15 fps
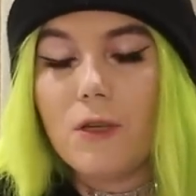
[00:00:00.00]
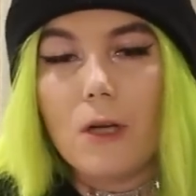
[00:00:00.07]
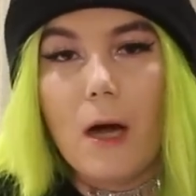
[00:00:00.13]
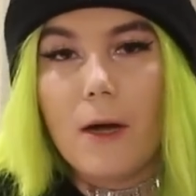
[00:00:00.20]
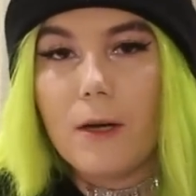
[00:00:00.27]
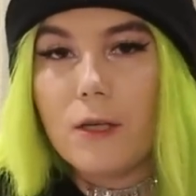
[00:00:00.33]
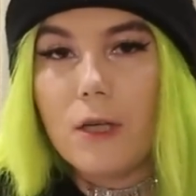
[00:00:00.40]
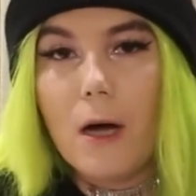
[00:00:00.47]
You're
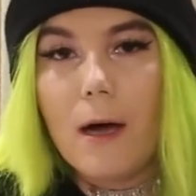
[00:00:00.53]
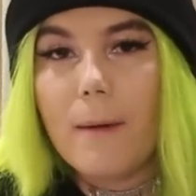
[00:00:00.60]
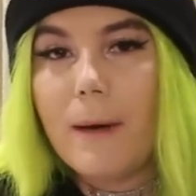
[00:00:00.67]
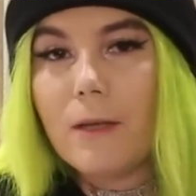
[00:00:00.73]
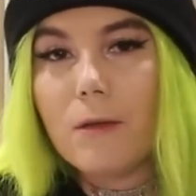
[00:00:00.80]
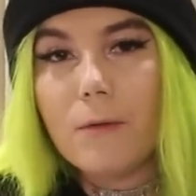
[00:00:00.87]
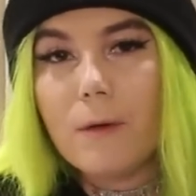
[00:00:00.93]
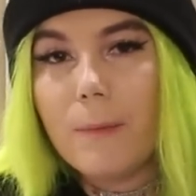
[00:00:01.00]
not gonna talk
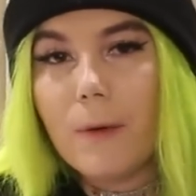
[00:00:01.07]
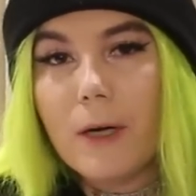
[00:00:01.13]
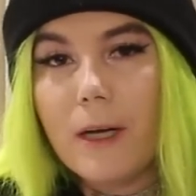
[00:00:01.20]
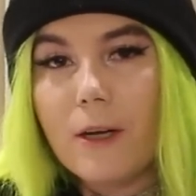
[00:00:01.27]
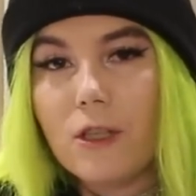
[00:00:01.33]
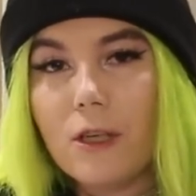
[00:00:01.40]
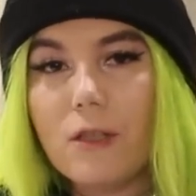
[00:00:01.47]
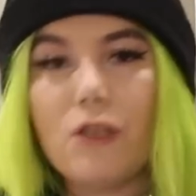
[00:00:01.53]
about the
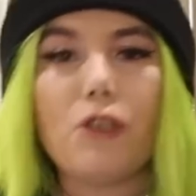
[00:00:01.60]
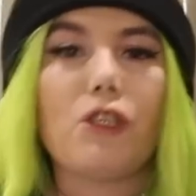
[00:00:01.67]
repercussions.